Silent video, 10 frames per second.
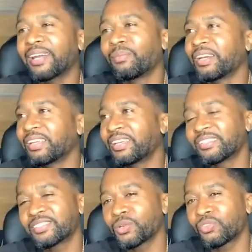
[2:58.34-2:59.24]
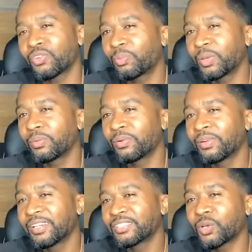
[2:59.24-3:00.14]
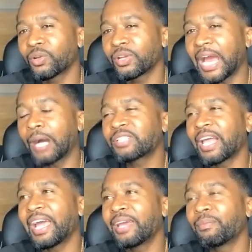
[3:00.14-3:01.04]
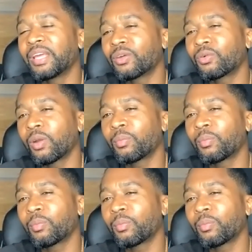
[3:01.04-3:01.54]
money to get the tow truck people. So the guy was like, hey man, look what I'm